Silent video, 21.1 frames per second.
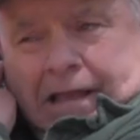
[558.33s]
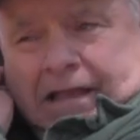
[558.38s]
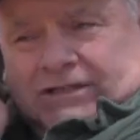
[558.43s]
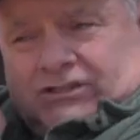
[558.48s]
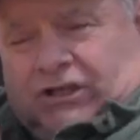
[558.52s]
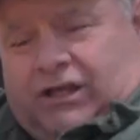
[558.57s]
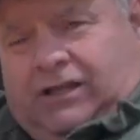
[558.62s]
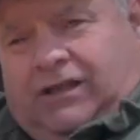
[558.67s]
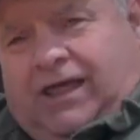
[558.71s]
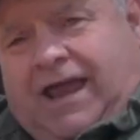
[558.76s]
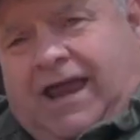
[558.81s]

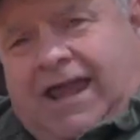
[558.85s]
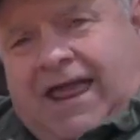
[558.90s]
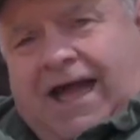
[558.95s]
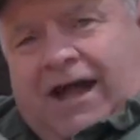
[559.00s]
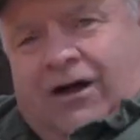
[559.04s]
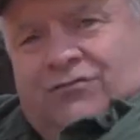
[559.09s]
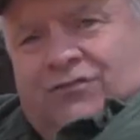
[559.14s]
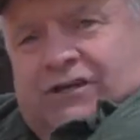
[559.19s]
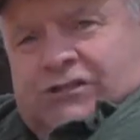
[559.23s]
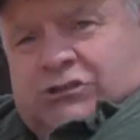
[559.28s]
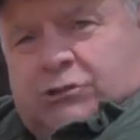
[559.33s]
So you lay
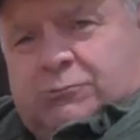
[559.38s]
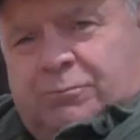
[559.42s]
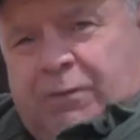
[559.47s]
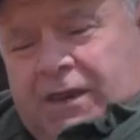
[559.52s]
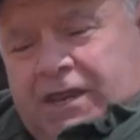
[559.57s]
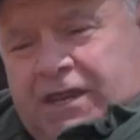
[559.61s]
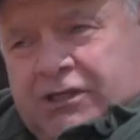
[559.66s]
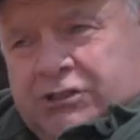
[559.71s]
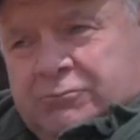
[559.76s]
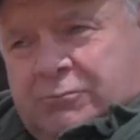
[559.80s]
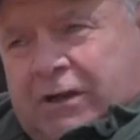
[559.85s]
down this
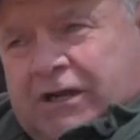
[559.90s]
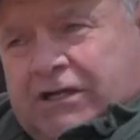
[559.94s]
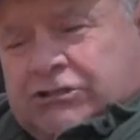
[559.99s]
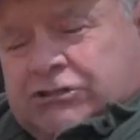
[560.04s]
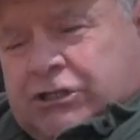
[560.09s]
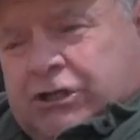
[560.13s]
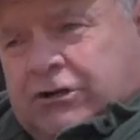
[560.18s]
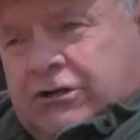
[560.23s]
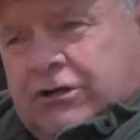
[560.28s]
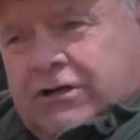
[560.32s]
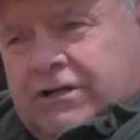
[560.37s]
spinach
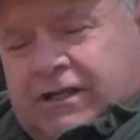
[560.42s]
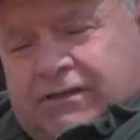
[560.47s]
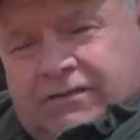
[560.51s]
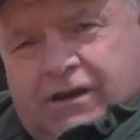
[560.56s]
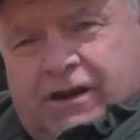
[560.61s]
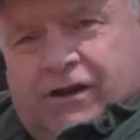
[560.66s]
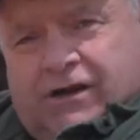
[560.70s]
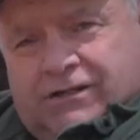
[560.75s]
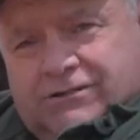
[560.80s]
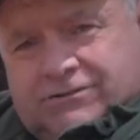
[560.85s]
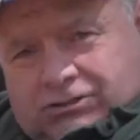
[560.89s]
mixture, and
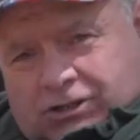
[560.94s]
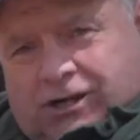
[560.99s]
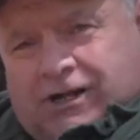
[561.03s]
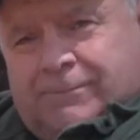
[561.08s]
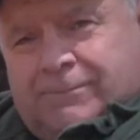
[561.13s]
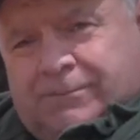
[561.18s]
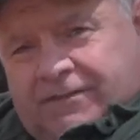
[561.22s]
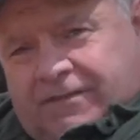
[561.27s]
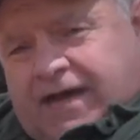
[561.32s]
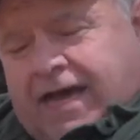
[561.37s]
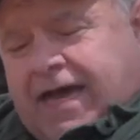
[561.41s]
then on
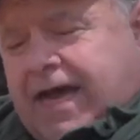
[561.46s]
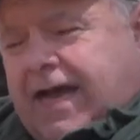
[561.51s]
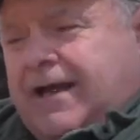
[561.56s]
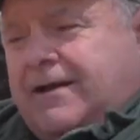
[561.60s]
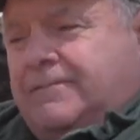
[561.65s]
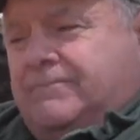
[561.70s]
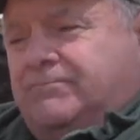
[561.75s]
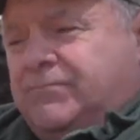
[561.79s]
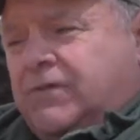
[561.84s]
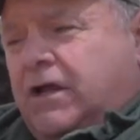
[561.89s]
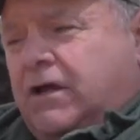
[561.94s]
top of
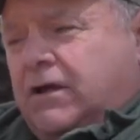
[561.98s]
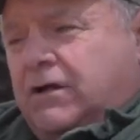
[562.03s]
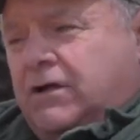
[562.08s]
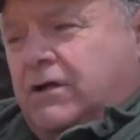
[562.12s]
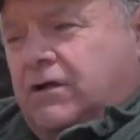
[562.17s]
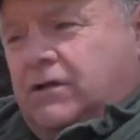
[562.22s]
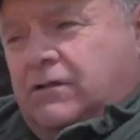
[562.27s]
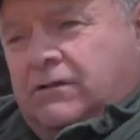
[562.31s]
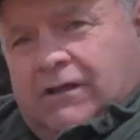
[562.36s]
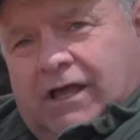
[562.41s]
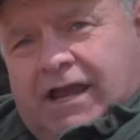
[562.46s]
that,
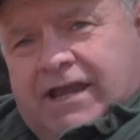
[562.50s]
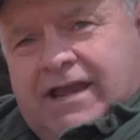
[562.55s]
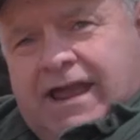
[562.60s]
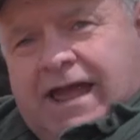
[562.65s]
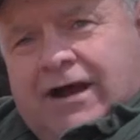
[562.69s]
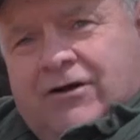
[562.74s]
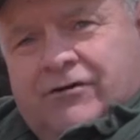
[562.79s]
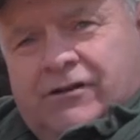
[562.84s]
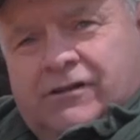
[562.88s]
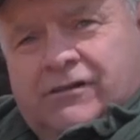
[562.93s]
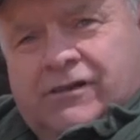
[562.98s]
lay
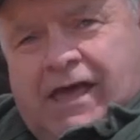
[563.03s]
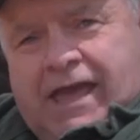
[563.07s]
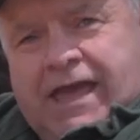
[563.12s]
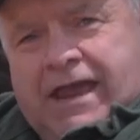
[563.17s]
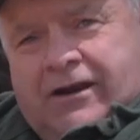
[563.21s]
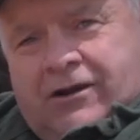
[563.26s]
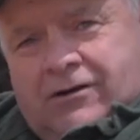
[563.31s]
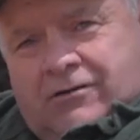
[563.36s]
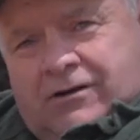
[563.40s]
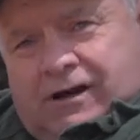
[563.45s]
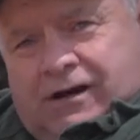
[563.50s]
down a
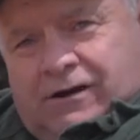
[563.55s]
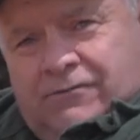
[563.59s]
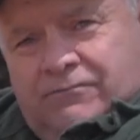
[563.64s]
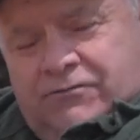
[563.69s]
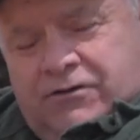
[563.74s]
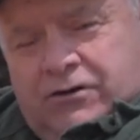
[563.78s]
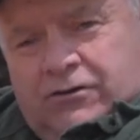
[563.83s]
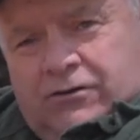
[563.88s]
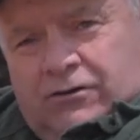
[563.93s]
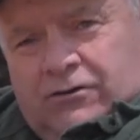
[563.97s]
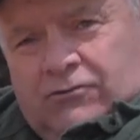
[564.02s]
layer
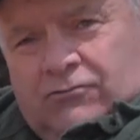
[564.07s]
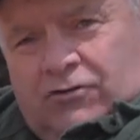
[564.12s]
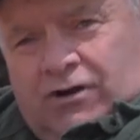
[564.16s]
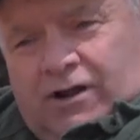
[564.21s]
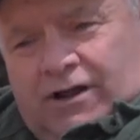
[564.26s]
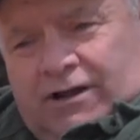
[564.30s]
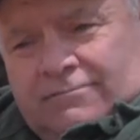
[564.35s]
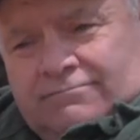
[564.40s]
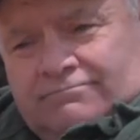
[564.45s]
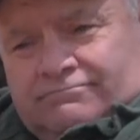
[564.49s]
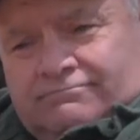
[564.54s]
of your
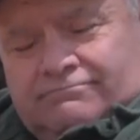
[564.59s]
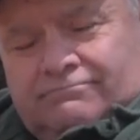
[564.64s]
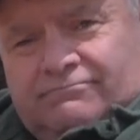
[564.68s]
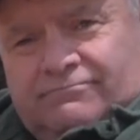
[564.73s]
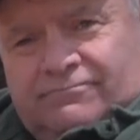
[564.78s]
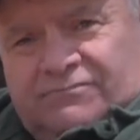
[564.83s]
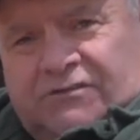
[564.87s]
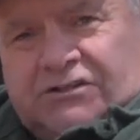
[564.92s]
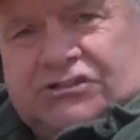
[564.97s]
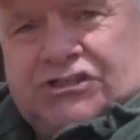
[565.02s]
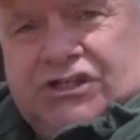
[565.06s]
uh,
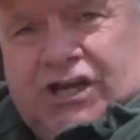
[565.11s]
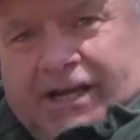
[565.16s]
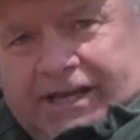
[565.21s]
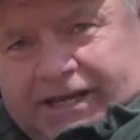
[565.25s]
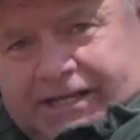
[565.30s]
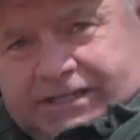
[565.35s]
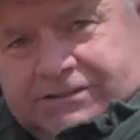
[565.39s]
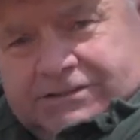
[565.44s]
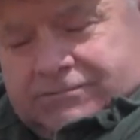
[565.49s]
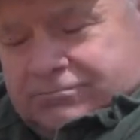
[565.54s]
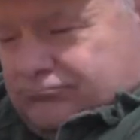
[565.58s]
fish
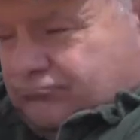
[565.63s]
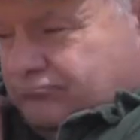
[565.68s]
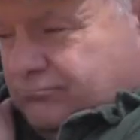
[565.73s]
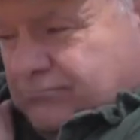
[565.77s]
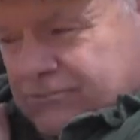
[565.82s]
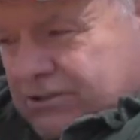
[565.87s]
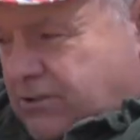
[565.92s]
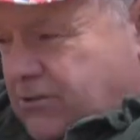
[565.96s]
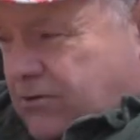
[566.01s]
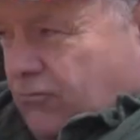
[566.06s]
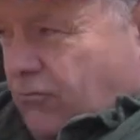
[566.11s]
nuggets,
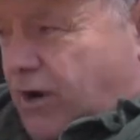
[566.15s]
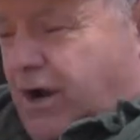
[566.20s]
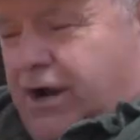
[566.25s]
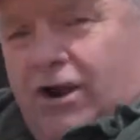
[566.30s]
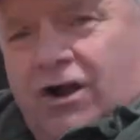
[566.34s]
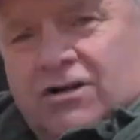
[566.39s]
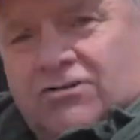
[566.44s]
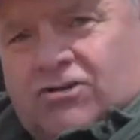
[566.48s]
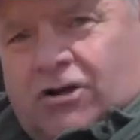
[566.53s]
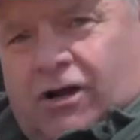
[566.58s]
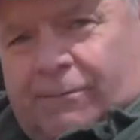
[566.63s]
right
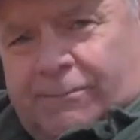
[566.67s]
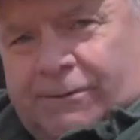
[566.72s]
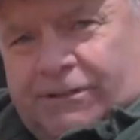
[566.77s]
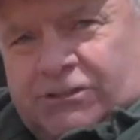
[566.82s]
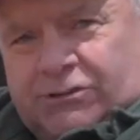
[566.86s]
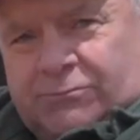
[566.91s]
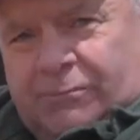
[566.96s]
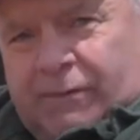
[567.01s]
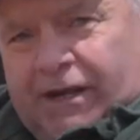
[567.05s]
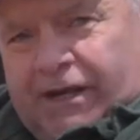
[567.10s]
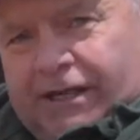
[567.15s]
on top of
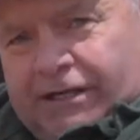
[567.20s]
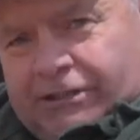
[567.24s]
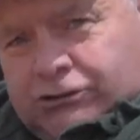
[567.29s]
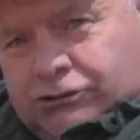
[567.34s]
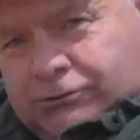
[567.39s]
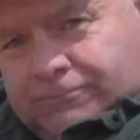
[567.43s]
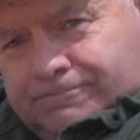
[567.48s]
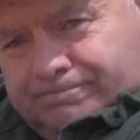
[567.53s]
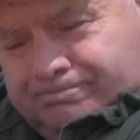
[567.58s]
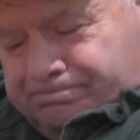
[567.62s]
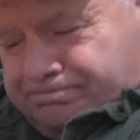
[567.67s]
the spinach.